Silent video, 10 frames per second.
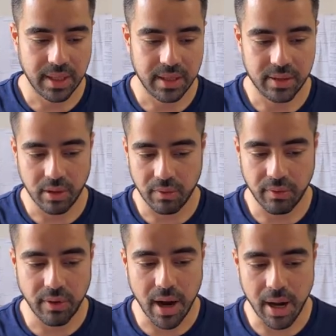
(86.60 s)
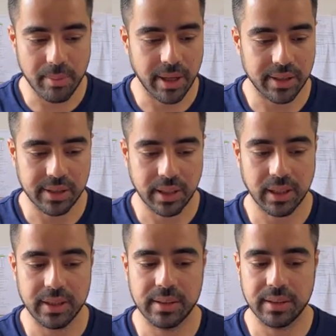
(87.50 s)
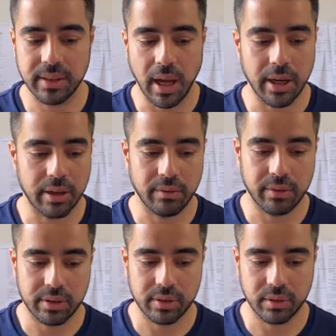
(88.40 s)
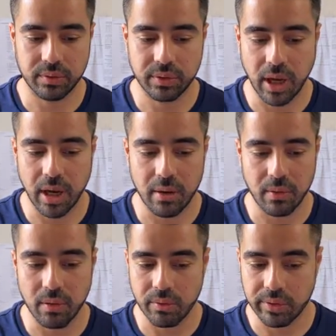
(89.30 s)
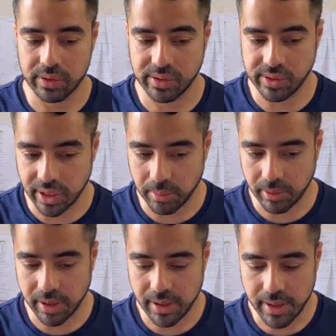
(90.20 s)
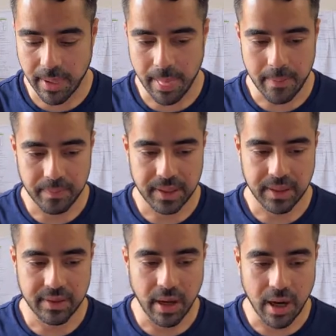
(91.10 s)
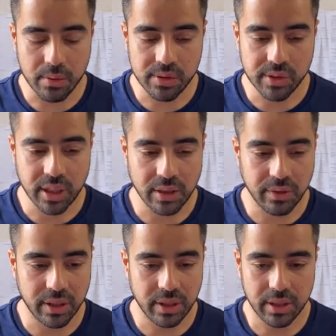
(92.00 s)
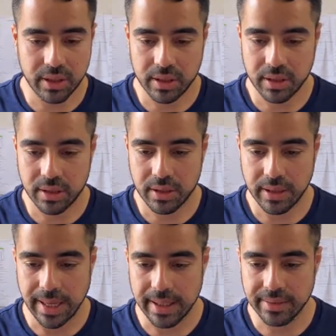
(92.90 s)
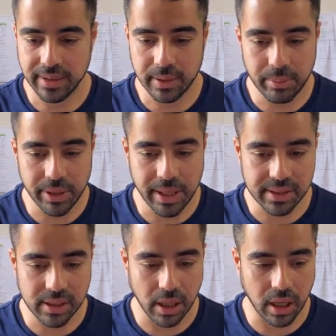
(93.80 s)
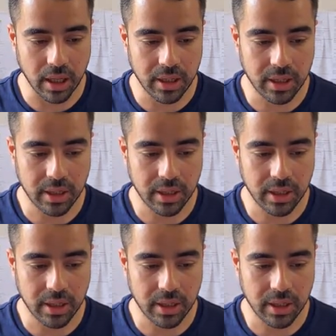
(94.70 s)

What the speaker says: So phi basically is the tan inverse of tau over sigma. Tau is given 18 psi.